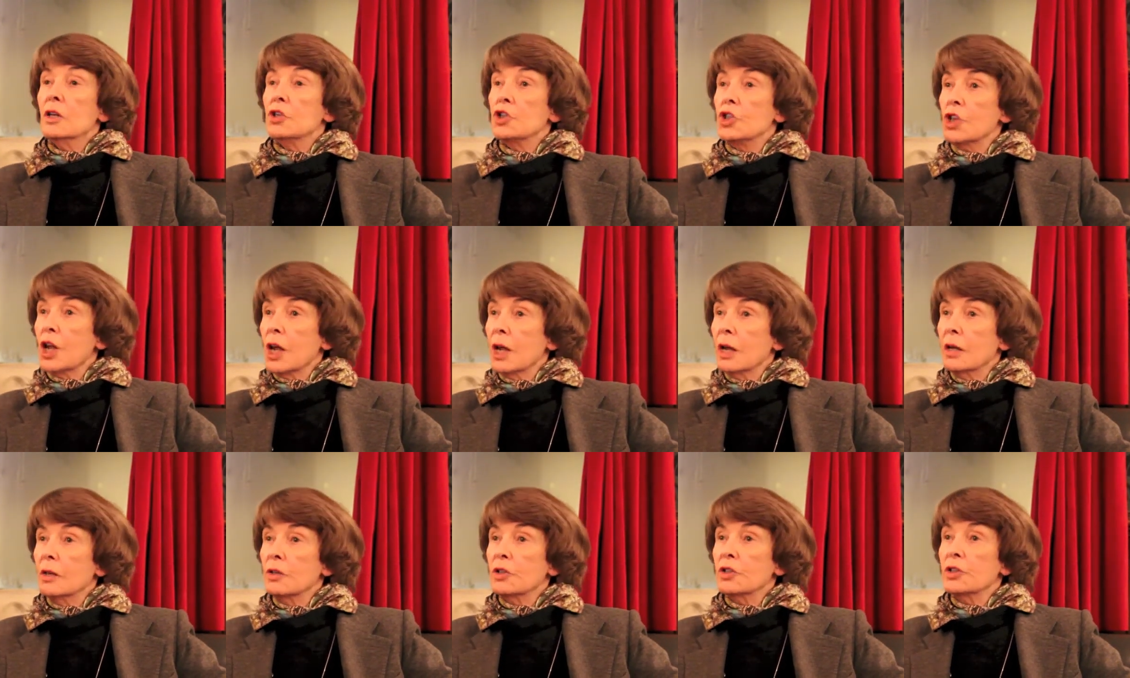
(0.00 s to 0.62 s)

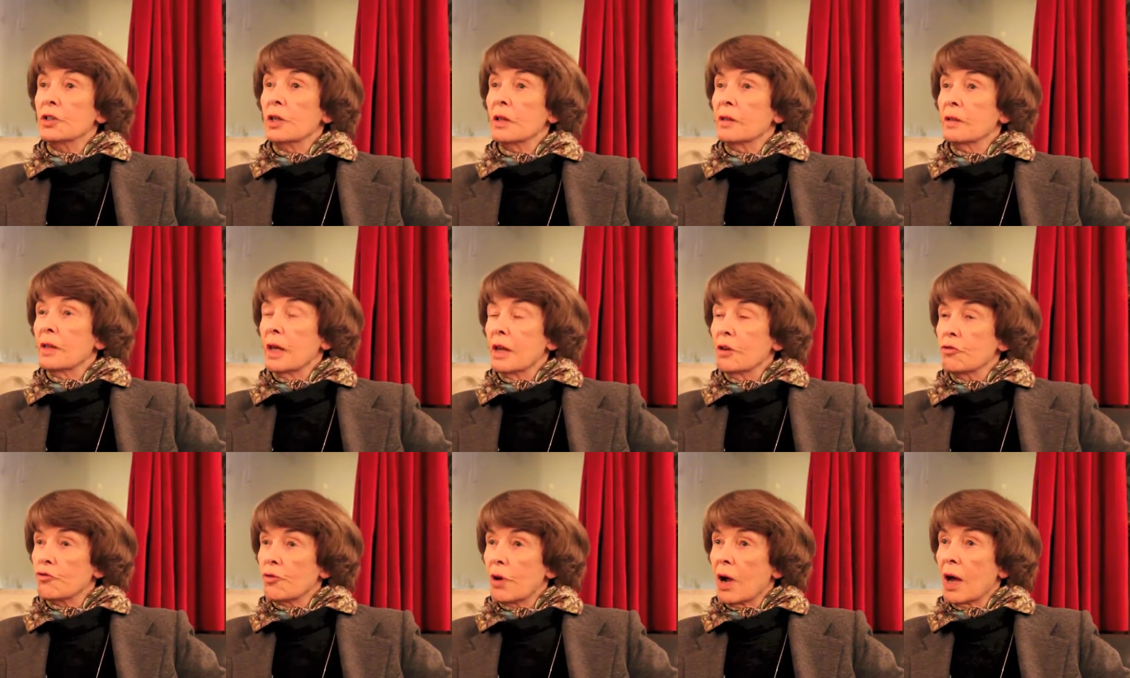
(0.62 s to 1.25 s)
change that
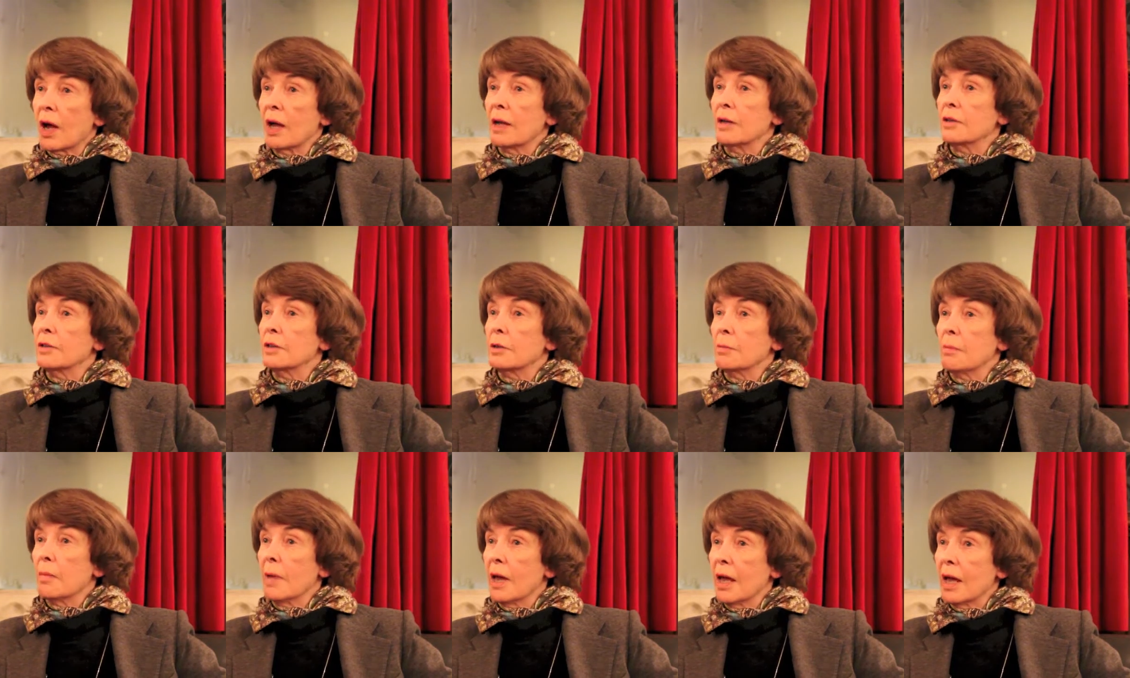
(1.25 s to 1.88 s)
they try
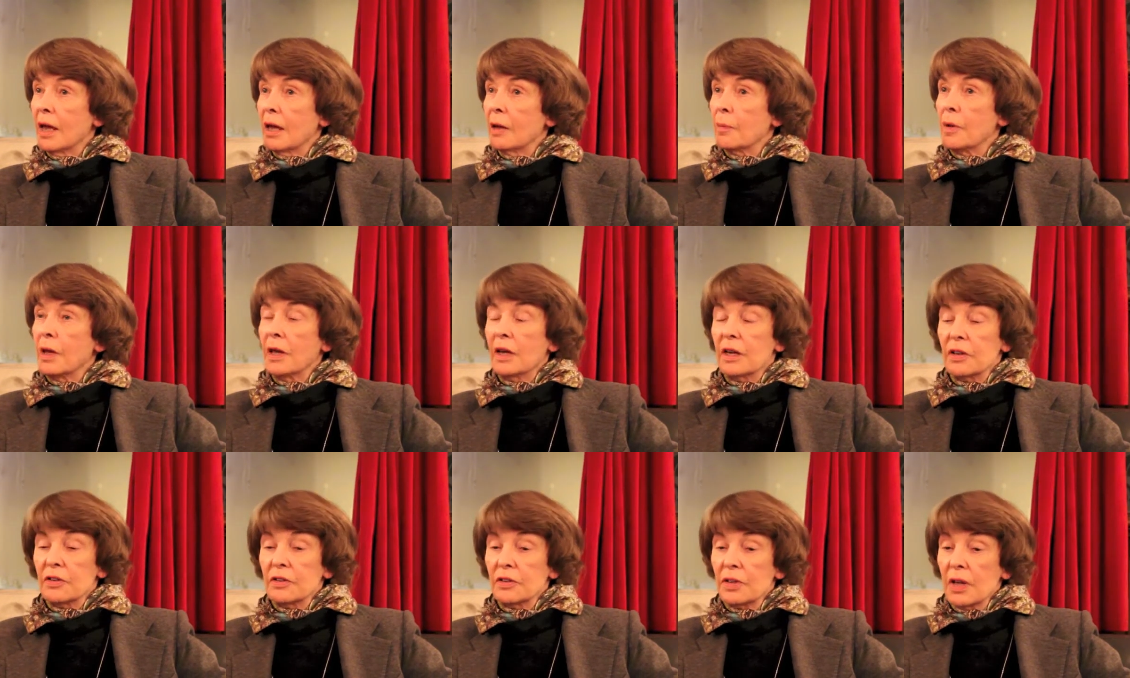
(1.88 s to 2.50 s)
to make,
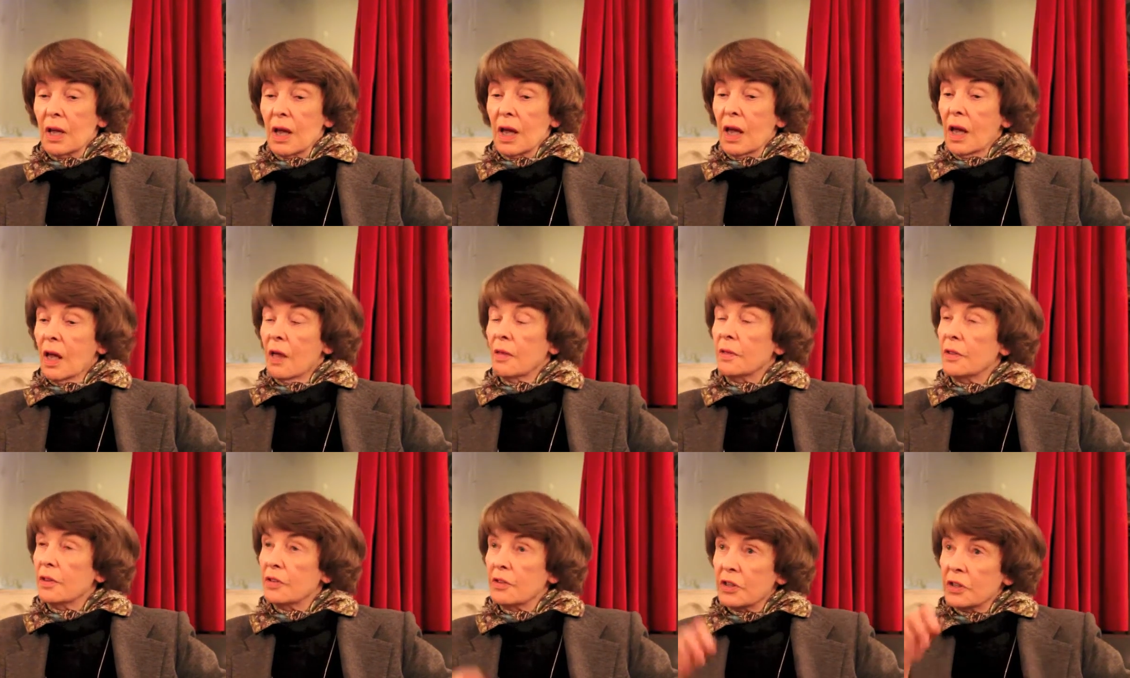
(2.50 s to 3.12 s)
because
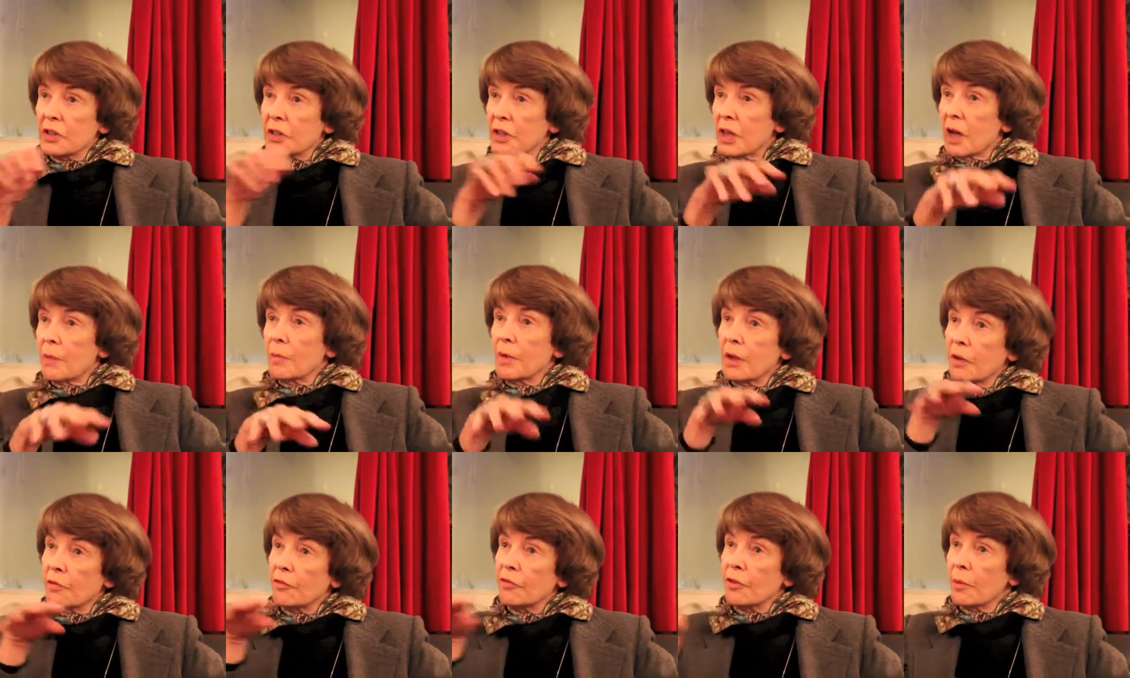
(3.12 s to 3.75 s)
this is
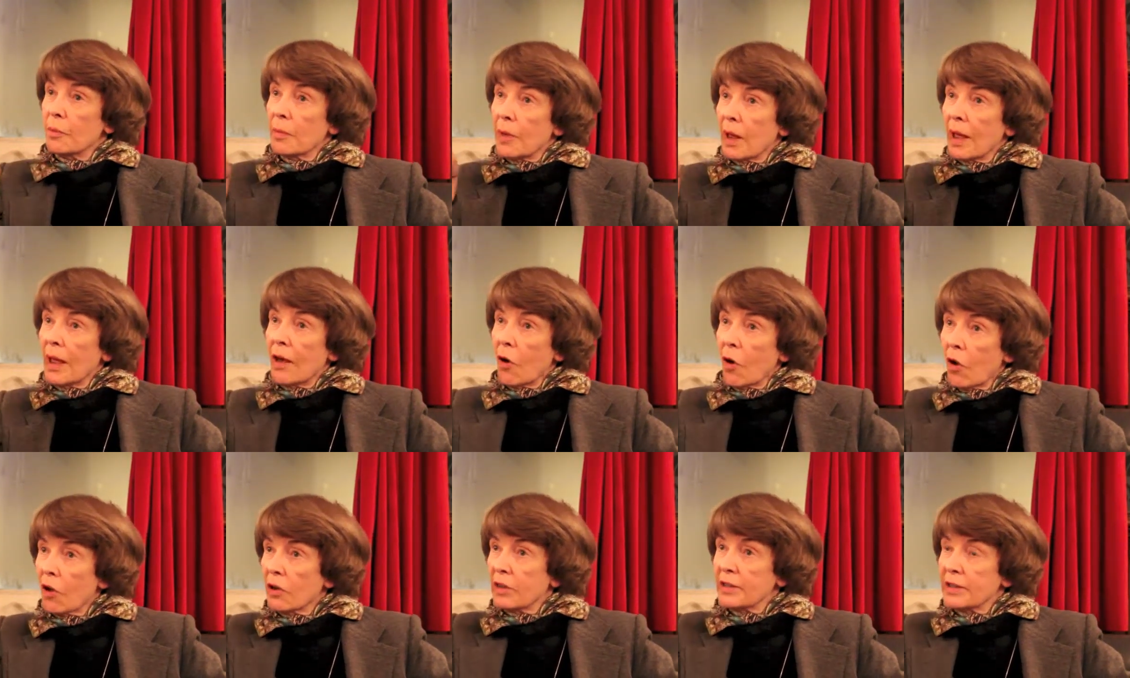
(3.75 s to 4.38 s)
coming from
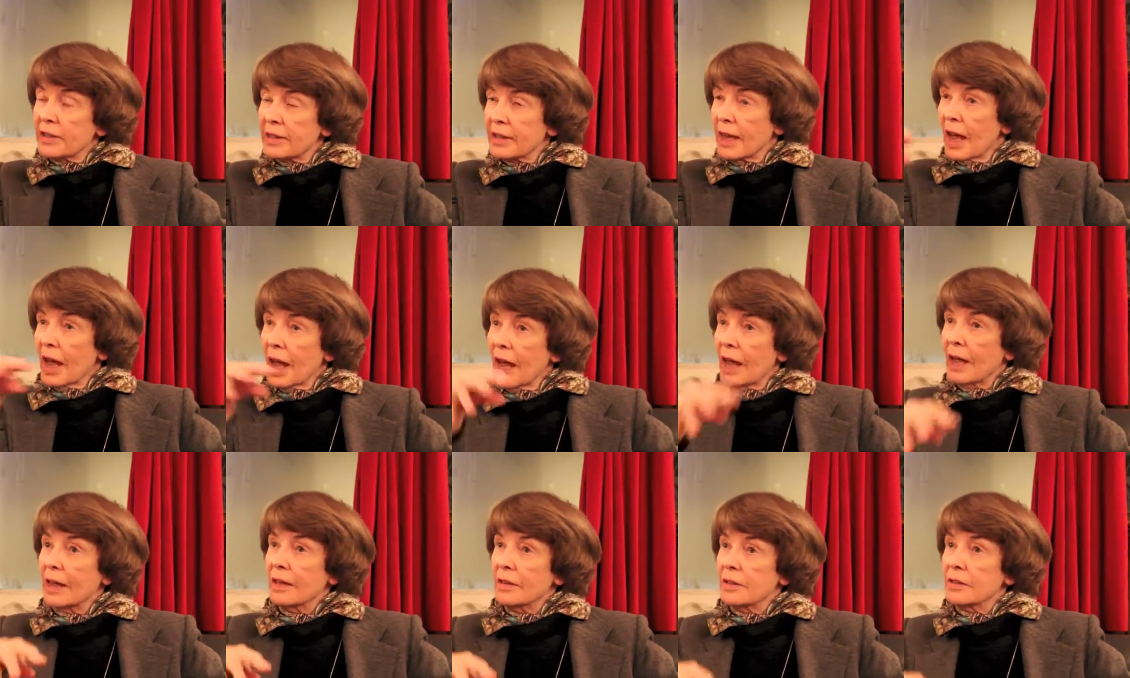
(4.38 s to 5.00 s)
all
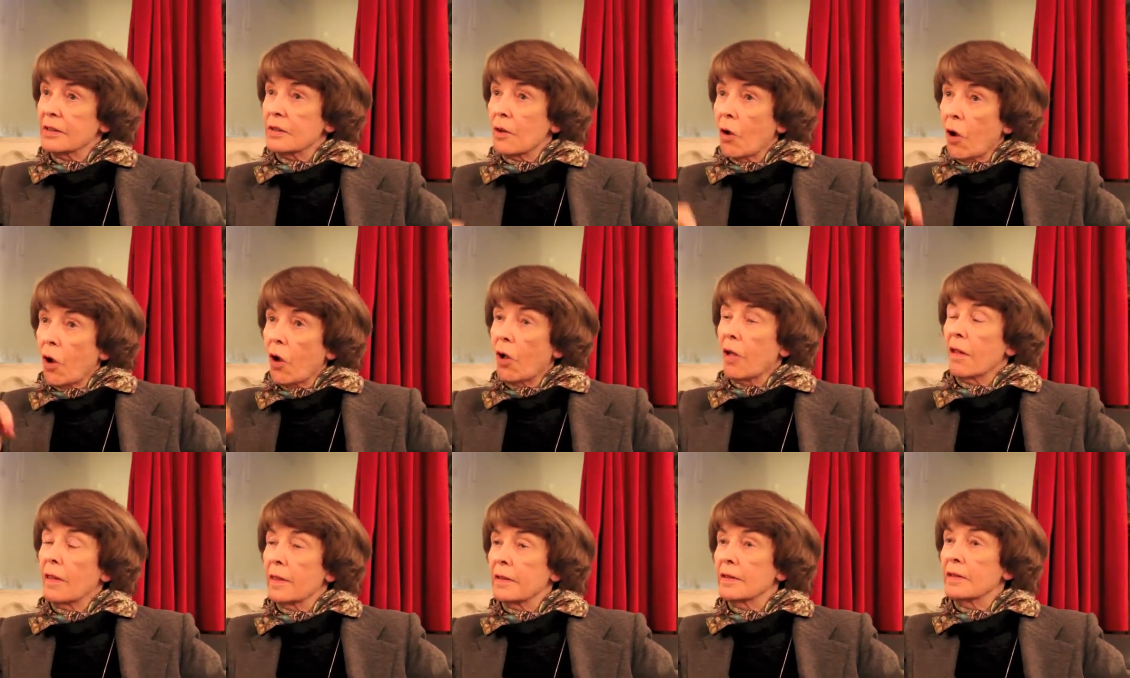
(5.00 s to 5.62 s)
sides,
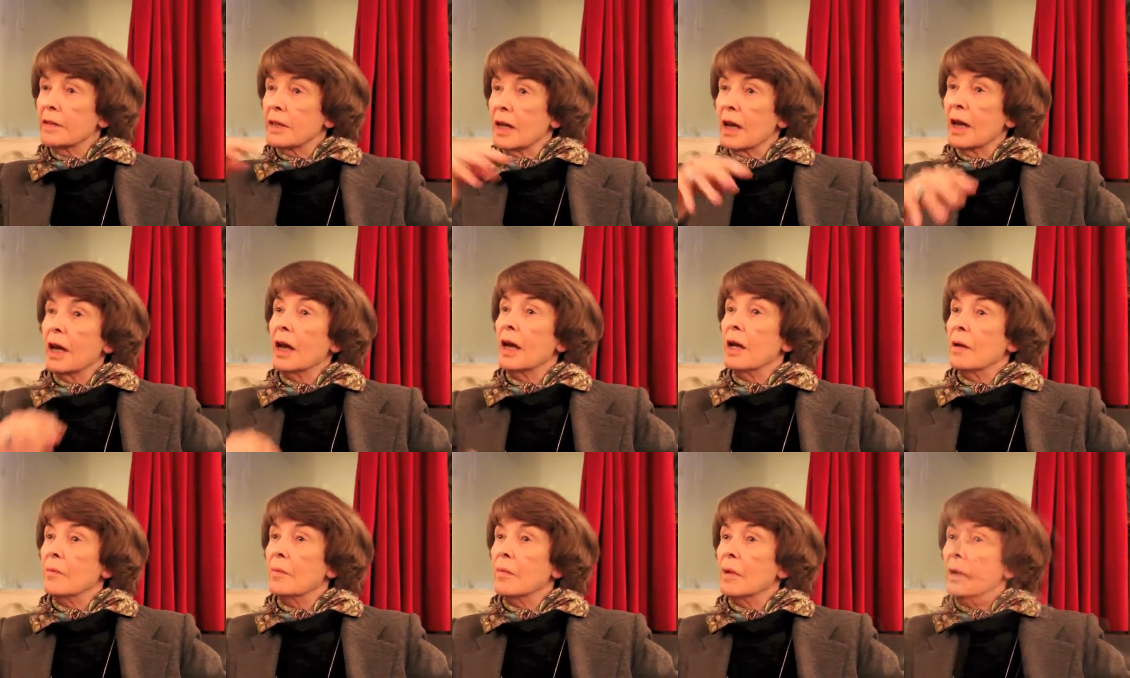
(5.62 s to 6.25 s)
all the
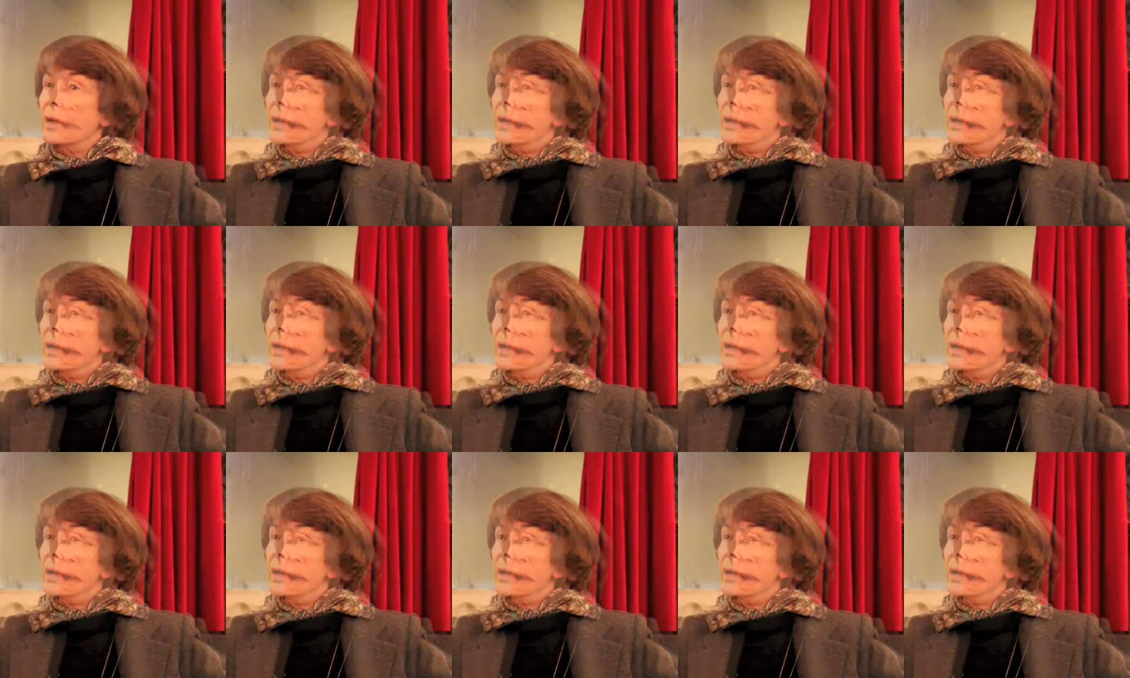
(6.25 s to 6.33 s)
time.